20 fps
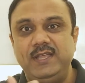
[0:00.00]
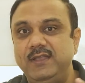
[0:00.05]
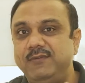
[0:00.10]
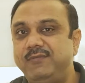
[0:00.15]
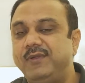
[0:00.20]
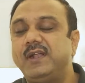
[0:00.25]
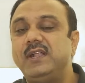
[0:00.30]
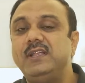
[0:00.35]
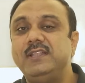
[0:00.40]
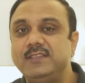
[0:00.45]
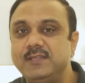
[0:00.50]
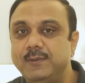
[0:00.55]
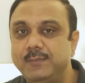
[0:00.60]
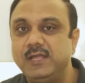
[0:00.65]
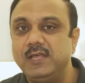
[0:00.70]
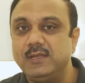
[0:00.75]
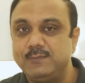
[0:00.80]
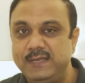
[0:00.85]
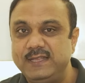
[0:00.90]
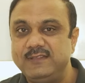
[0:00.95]
difficult in the
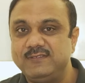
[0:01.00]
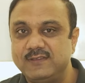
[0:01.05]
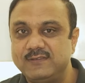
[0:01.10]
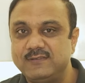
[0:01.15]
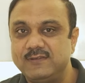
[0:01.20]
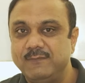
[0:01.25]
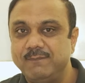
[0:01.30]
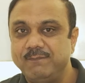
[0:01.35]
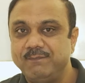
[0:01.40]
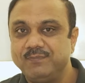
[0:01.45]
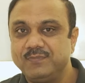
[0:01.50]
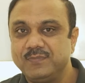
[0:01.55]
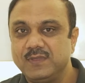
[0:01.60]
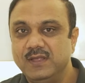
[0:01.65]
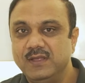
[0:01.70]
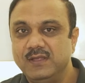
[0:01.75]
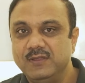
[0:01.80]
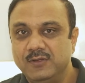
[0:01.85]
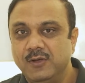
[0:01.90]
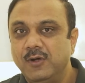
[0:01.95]
bigger places.
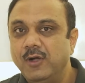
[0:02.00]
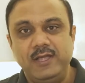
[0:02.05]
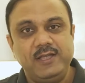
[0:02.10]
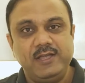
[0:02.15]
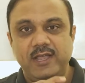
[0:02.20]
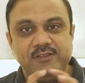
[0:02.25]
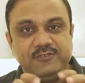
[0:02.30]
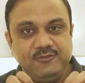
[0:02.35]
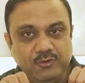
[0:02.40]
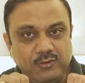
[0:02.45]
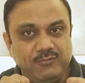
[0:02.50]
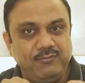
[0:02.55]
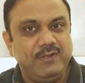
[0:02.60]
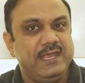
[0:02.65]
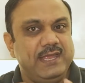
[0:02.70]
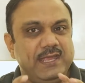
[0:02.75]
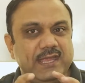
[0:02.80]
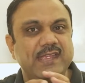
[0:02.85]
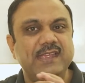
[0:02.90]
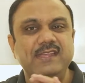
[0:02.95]
It's not
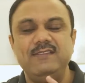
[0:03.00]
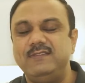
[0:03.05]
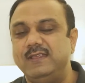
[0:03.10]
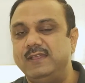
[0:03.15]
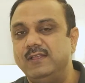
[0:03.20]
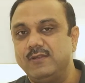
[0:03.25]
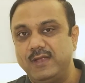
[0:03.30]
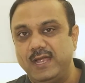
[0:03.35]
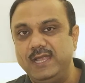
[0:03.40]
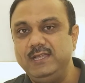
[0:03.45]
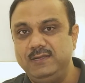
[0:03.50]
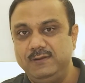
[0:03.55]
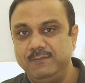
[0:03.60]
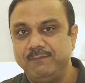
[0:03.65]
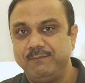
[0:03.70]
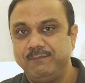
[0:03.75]
very easy, right?